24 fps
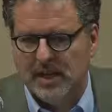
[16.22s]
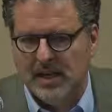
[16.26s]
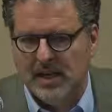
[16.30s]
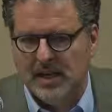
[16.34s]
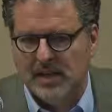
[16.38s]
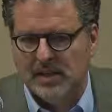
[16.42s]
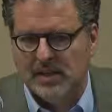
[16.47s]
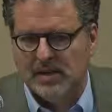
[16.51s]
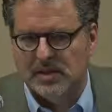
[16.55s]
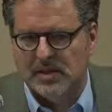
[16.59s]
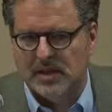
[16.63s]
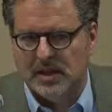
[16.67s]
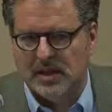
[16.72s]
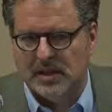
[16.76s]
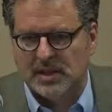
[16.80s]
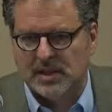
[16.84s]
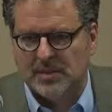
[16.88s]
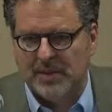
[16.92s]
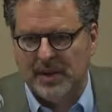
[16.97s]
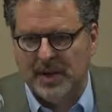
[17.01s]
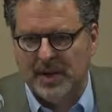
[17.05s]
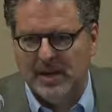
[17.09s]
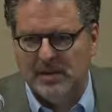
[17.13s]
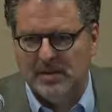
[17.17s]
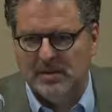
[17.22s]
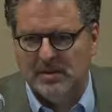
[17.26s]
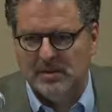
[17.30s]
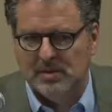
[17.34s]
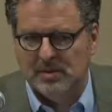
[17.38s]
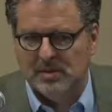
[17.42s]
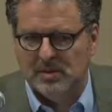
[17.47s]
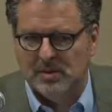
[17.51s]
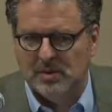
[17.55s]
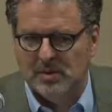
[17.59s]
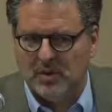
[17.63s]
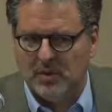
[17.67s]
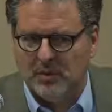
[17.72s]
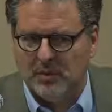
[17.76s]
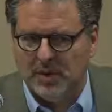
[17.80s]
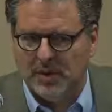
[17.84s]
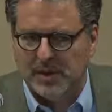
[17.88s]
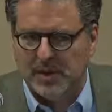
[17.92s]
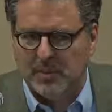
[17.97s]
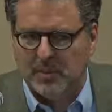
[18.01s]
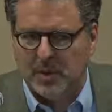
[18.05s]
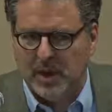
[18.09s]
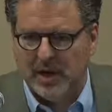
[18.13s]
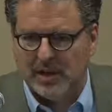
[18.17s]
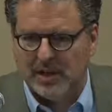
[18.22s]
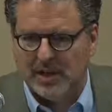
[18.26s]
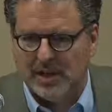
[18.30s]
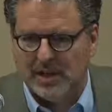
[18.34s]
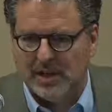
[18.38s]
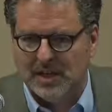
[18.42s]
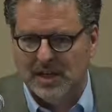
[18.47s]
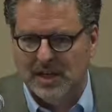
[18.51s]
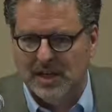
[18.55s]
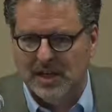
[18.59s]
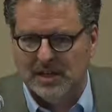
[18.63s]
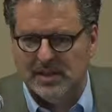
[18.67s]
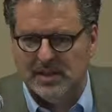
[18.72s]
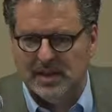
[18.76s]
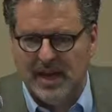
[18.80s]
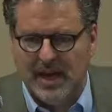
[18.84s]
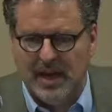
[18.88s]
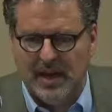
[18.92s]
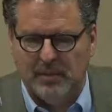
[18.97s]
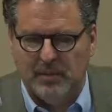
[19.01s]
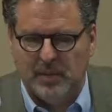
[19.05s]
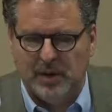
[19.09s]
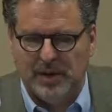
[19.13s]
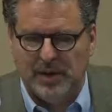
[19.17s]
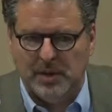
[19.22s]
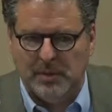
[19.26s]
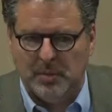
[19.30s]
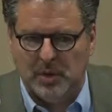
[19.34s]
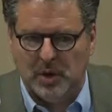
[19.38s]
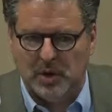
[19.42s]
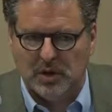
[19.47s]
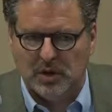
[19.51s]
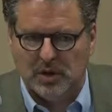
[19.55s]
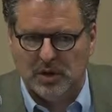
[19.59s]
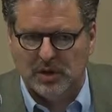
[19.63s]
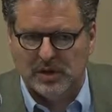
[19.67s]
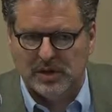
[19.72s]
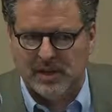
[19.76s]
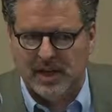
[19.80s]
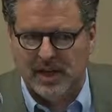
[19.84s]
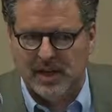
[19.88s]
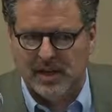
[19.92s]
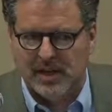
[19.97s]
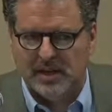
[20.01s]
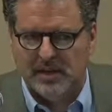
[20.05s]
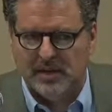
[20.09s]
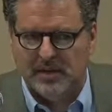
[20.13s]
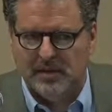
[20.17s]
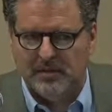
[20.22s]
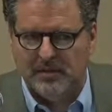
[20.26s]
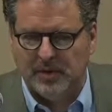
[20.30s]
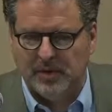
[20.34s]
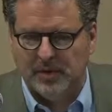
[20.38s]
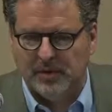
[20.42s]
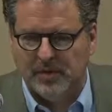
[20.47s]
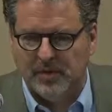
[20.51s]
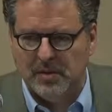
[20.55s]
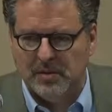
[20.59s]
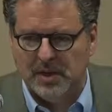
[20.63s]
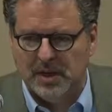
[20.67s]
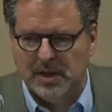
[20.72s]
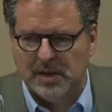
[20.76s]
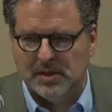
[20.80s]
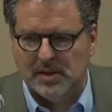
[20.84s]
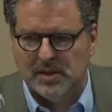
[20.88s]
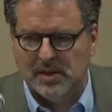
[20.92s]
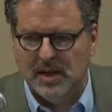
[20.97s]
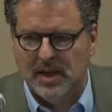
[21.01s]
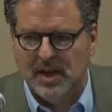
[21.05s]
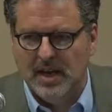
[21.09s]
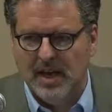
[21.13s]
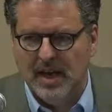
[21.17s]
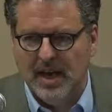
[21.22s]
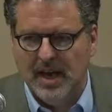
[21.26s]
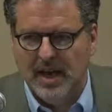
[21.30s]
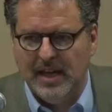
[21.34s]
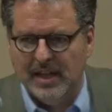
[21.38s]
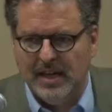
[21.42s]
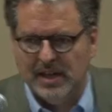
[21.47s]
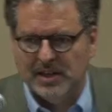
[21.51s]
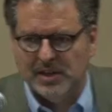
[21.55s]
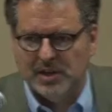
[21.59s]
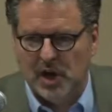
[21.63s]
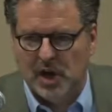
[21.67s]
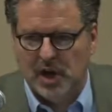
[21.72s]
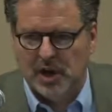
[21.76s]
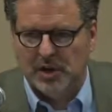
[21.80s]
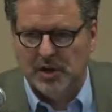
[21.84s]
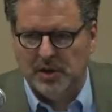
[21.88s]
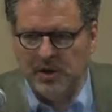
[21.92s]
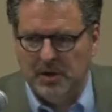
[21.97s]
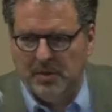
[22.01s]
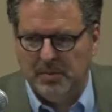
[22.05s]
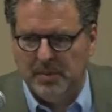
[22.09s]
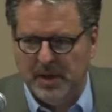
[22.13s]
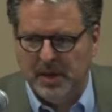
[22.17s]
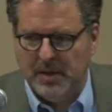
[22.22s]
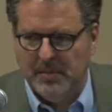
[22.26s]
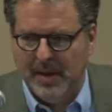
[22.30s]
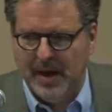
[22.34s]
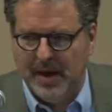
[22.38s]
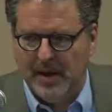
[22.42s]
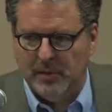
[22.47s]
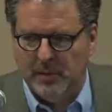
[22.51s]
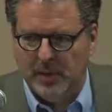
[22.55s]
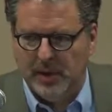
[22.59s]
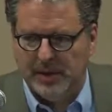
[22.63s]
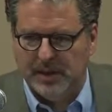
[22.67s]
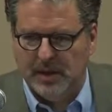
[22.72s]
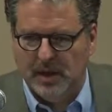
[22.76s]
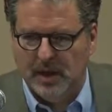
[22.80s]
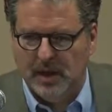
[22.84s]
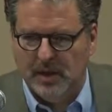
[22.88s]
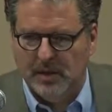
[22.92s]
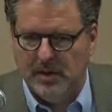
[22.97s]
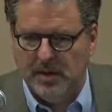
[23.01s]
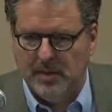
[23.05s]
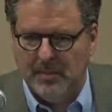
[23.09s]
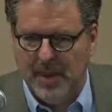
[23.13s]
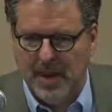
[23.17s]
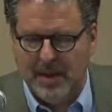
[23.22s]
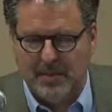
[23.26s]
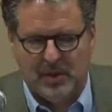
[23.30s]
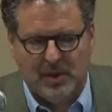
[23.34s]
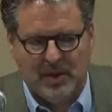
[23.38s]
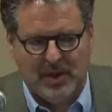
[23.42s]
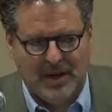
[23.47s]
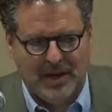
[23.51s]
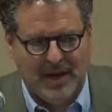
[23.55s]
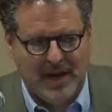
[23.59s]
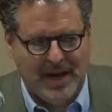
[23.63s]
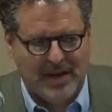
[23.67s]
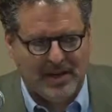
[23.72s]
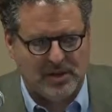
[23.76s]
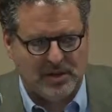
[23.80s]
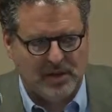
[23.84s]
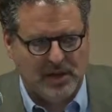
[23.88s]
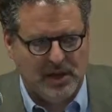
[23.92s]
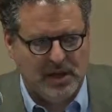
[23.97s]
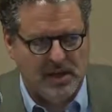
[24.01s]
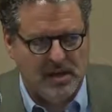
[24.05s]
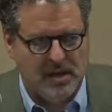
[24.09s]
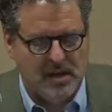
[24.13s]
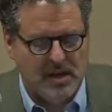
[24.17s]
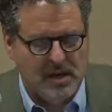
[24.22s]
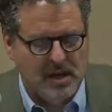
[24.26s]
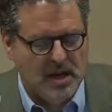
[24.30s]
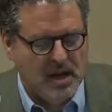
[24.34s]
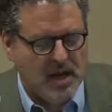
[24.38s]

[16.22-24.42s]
is explain sort of what the project is and what the book looks like in the first few minutes, and then talk a little bit about what the paper that I actually